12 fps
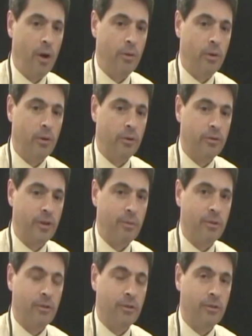other
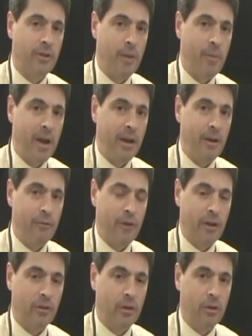substances that might
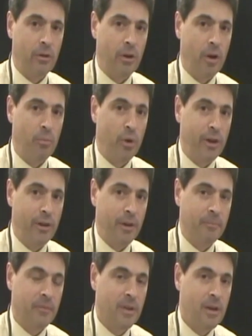affect their uh, breathing
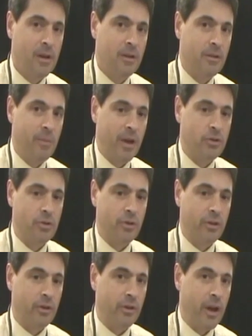to make sure
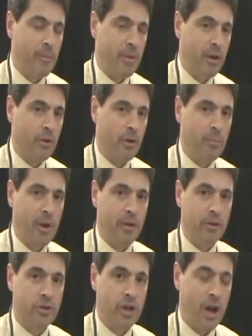that they're not being hurt by
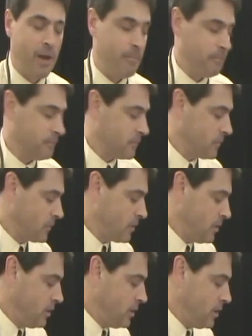their job.
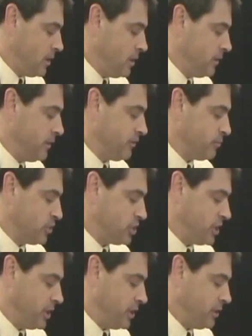This
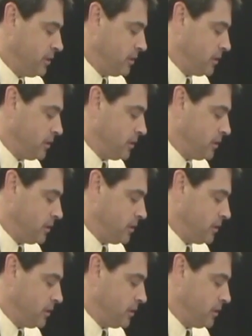machine,